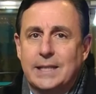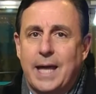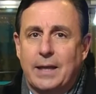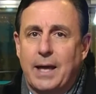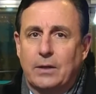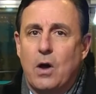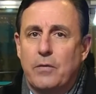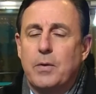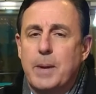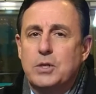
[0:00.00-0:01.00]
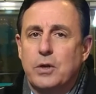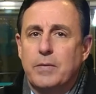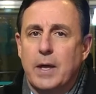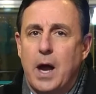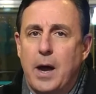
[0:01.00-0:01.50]
get that confirmation of
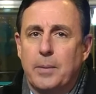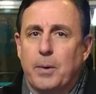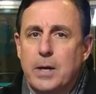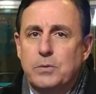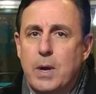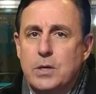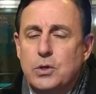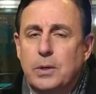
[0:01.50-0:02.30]
that higher price range.